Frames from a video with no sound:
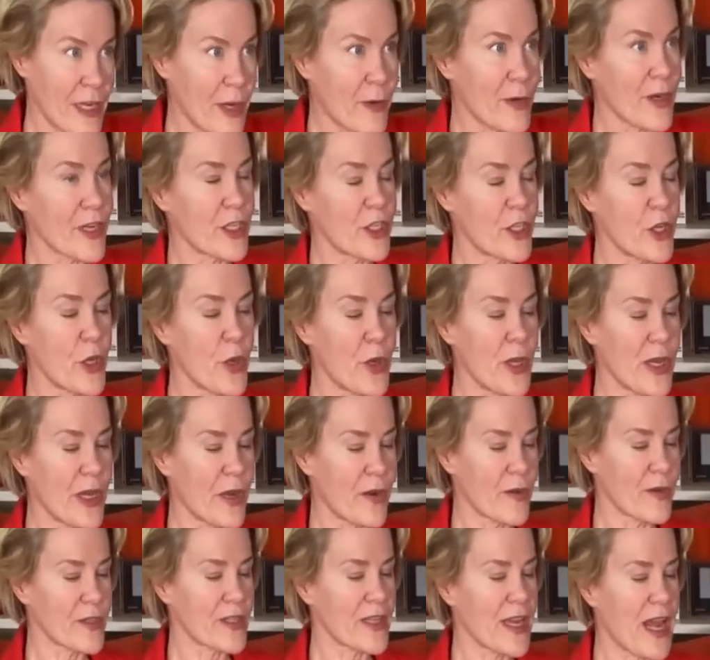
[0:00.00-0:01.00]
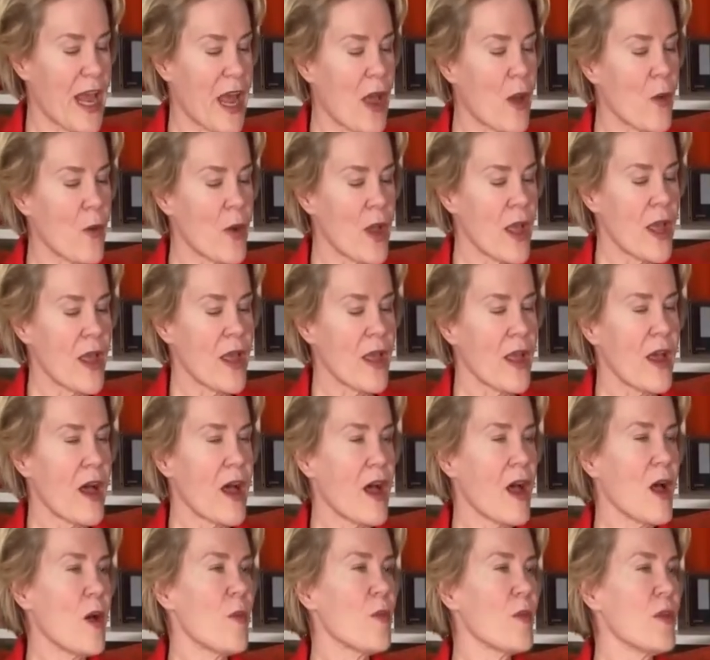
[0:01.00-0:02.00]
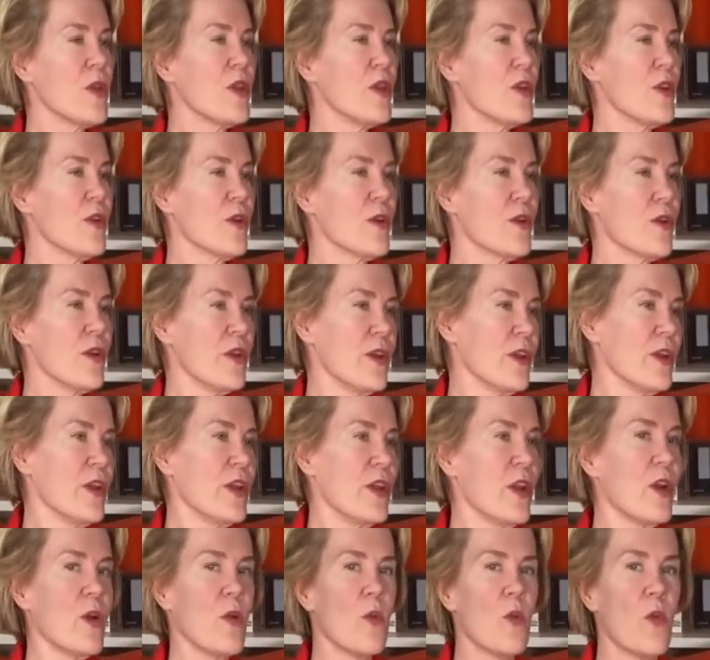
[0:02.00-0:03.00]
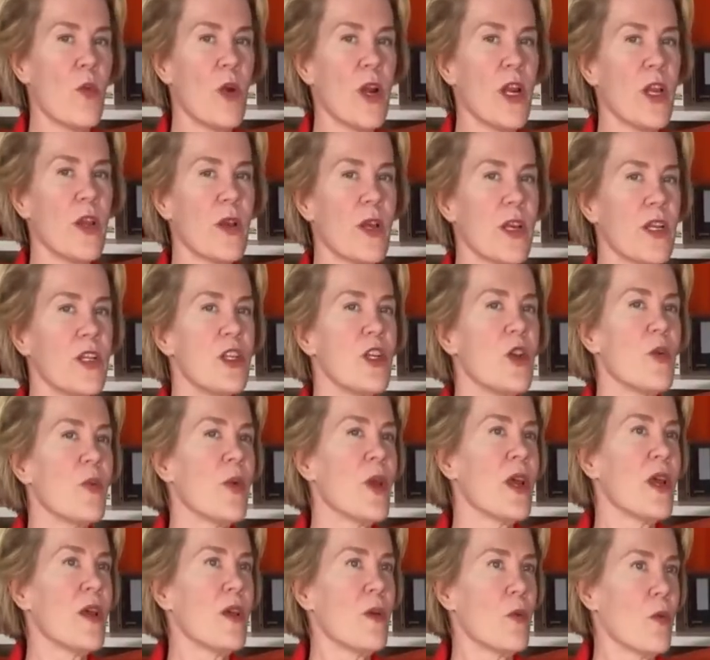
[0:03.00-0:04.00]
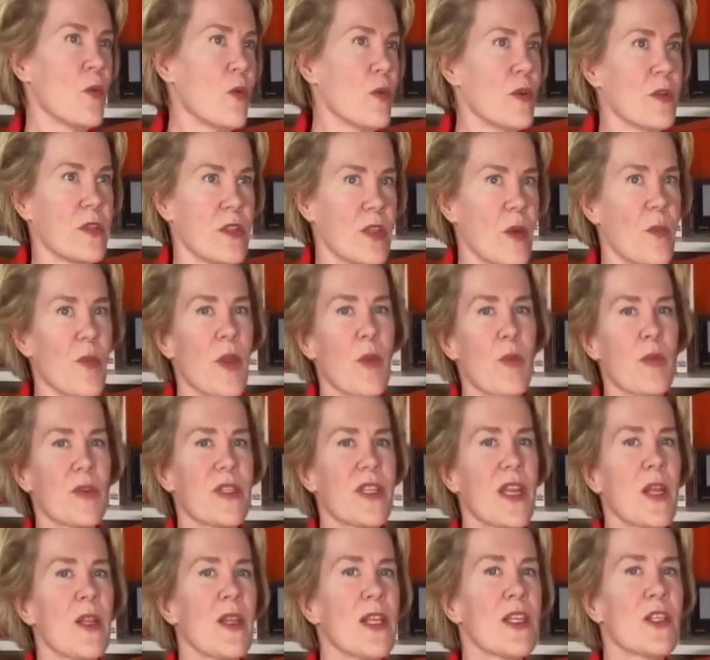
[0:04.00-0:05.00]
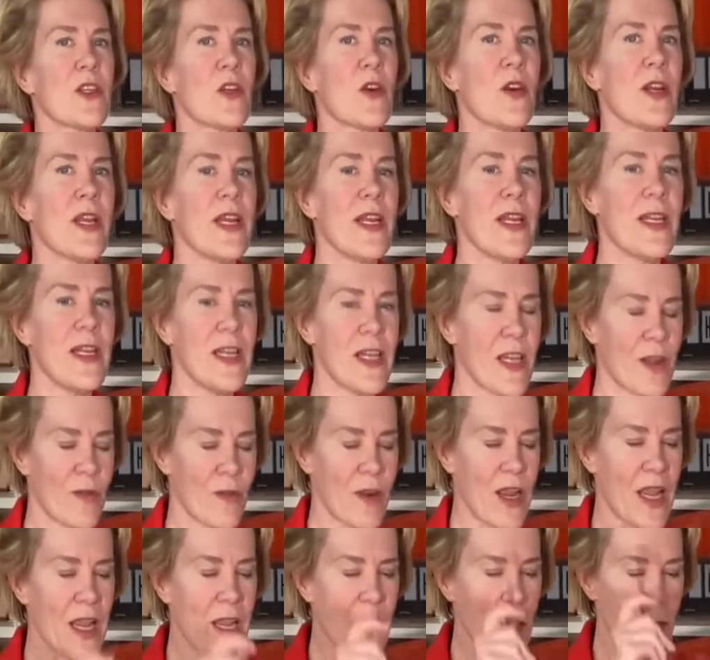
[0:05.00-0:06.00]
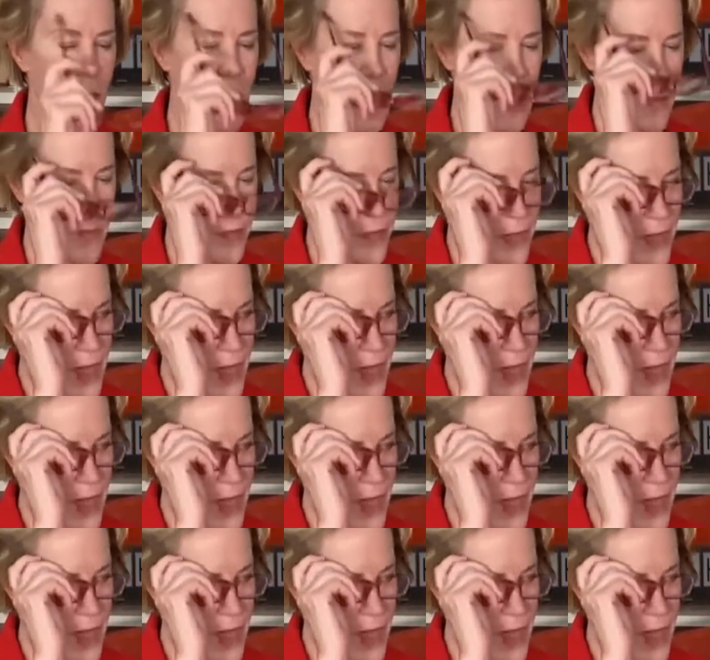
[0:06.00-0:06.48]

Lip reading: nearing 2 years now, you know, what are you going to do? Some people say, let's go to India, right? Well,